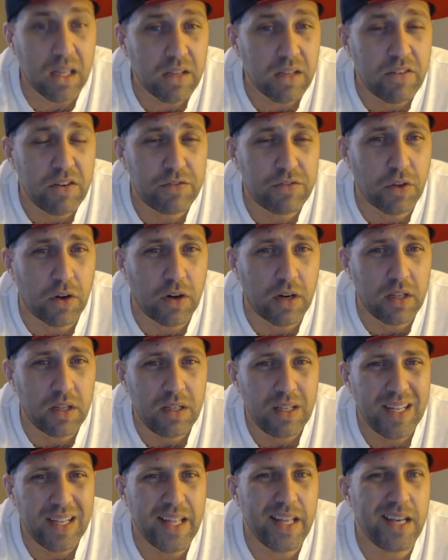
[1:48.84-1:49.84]
I live in
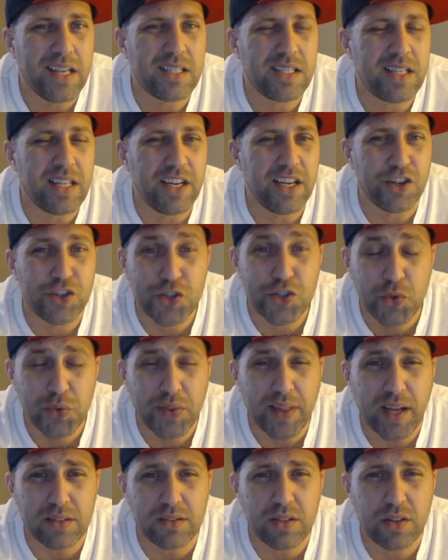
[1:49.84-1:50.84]
Florida. It is the year
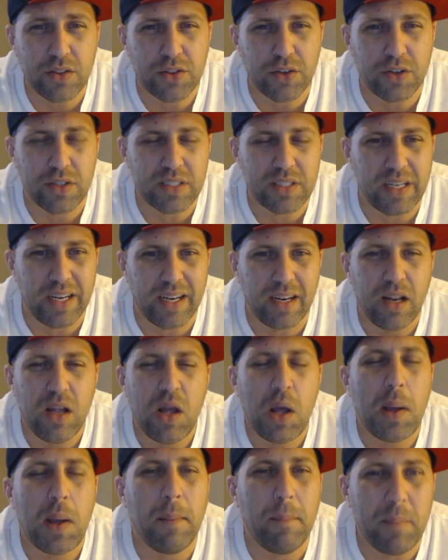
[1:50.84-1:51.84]
2013.
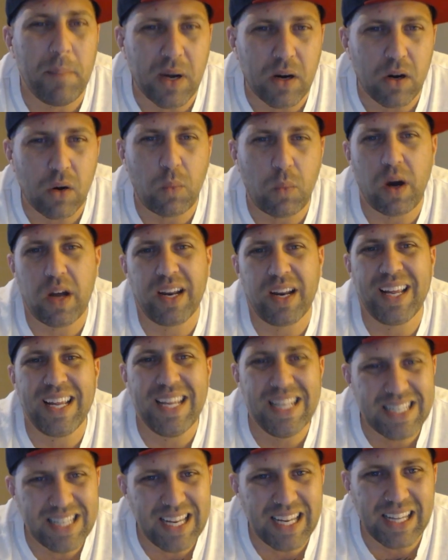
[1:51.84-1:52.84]
Marijuana
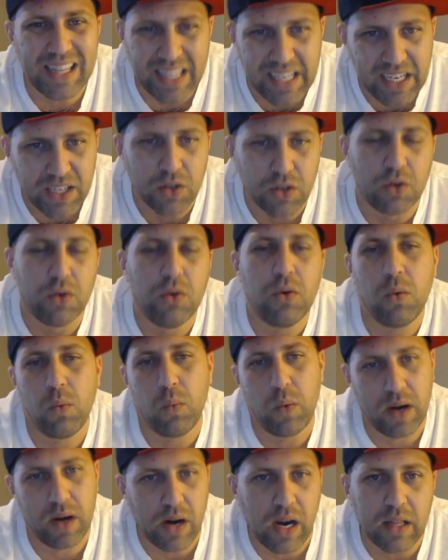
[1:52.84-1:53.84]
is illegal
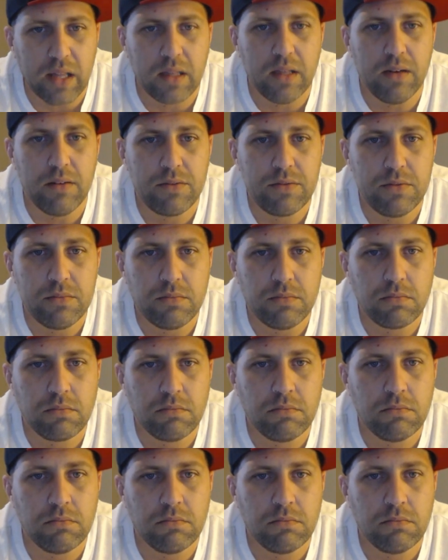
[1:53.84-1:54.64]
where I live.